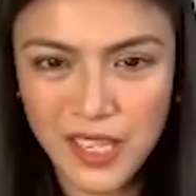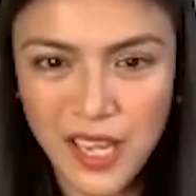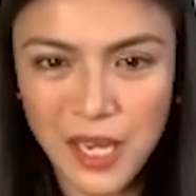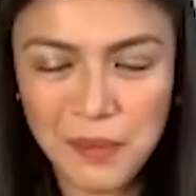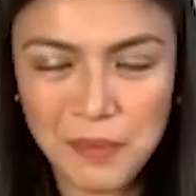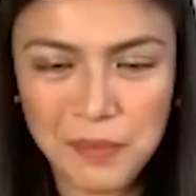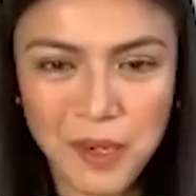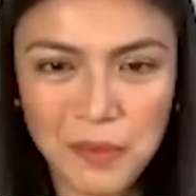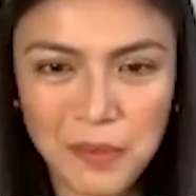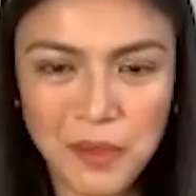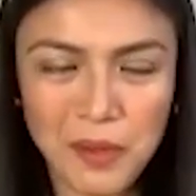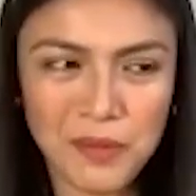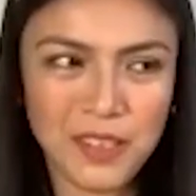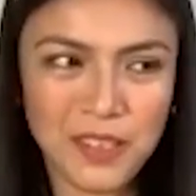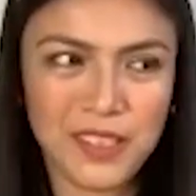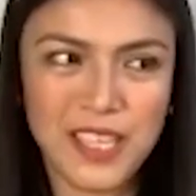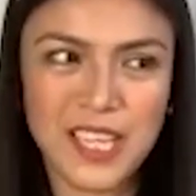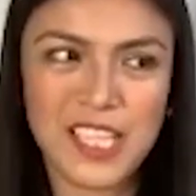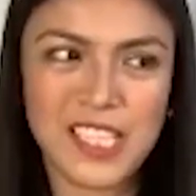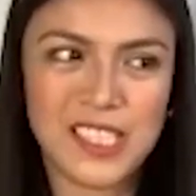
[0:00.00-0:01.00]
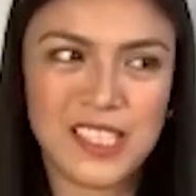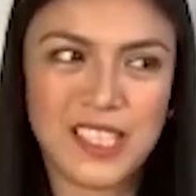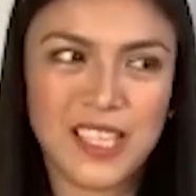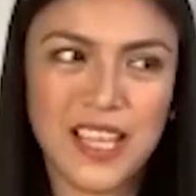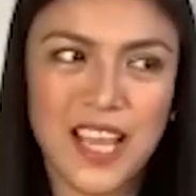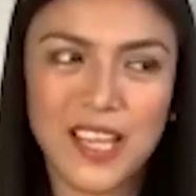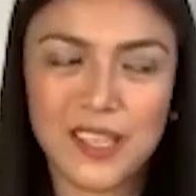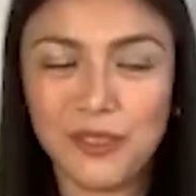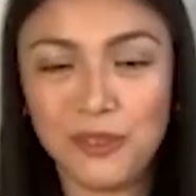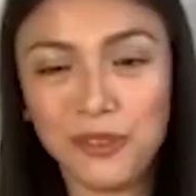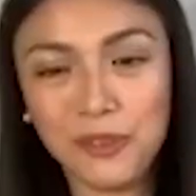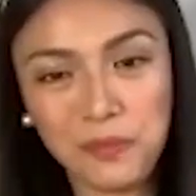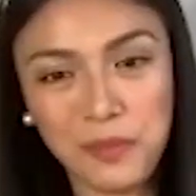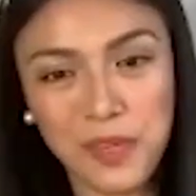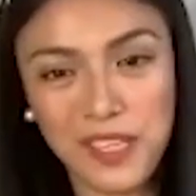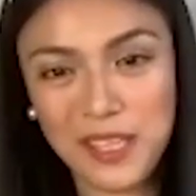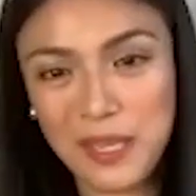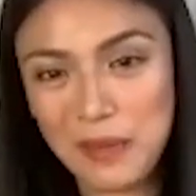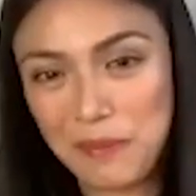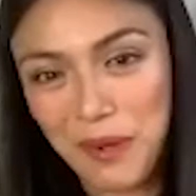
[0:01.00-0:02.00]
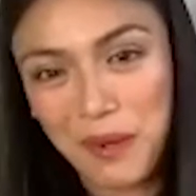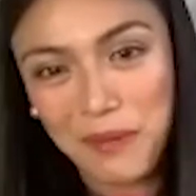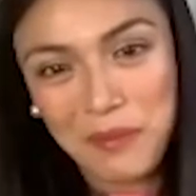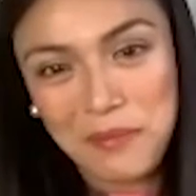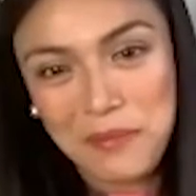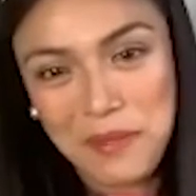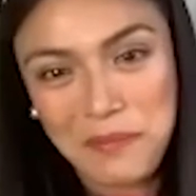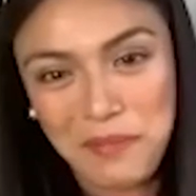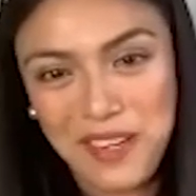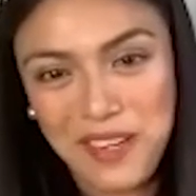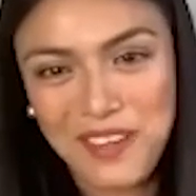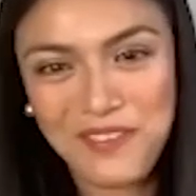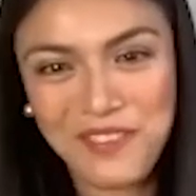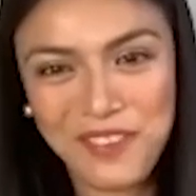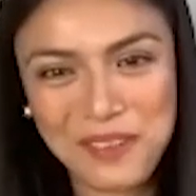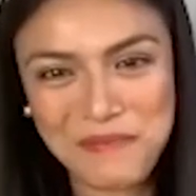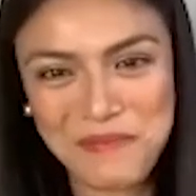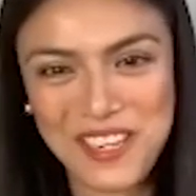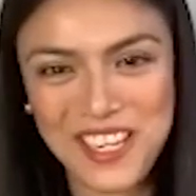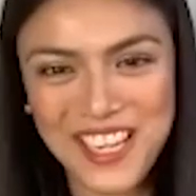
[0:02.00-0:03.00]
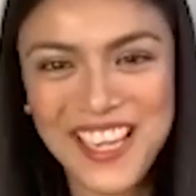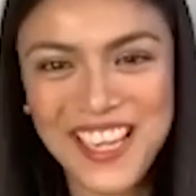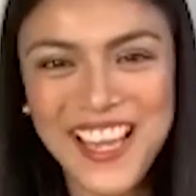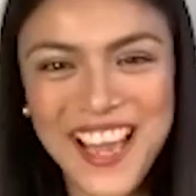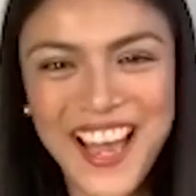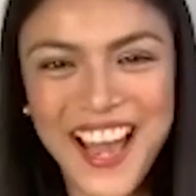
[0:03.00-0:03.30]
I probably on the days that I don't pray, they probably pray for me.